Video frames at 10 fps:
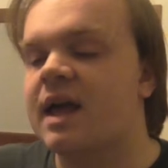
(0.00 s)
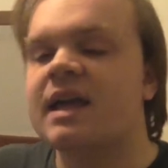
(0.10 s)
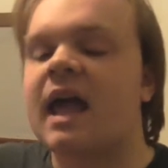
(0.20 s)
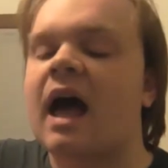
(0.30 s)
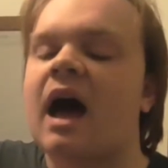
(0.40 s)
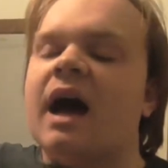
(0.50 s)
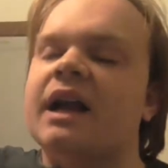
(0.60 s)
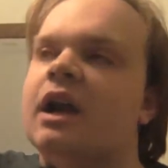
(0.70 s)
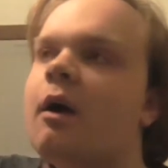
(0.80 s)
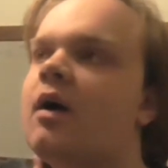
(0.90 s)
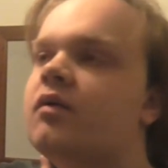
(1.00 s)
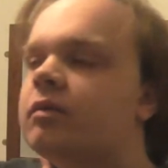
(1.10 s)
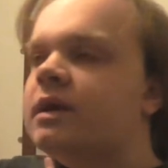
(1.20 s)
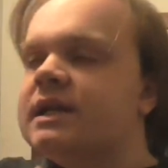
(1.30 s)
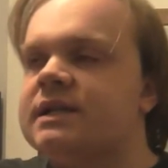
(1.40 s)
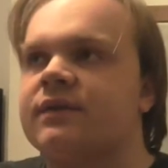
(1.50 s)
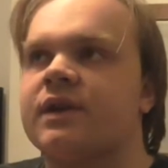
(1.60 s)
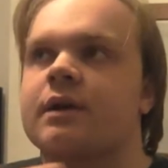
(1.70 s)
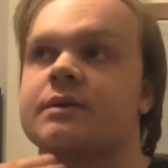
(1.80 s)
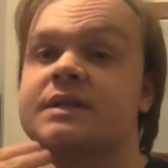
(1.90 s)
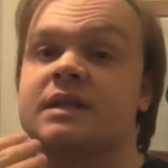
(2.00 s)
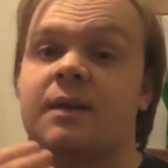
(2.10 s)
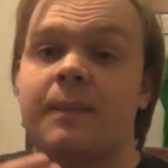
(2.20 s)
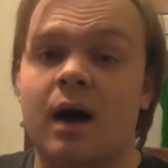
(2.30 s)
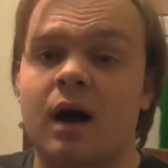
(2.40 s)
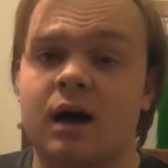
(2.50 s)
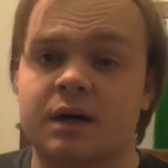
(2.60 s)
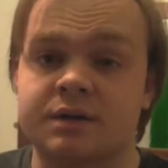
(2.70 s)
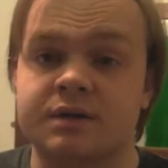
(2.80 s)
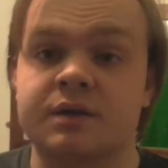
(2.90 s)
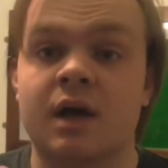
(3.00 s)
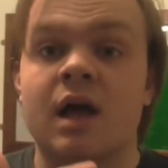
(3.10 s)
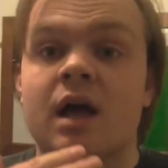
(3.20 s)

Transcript: Yeah, I know I've released videos in the past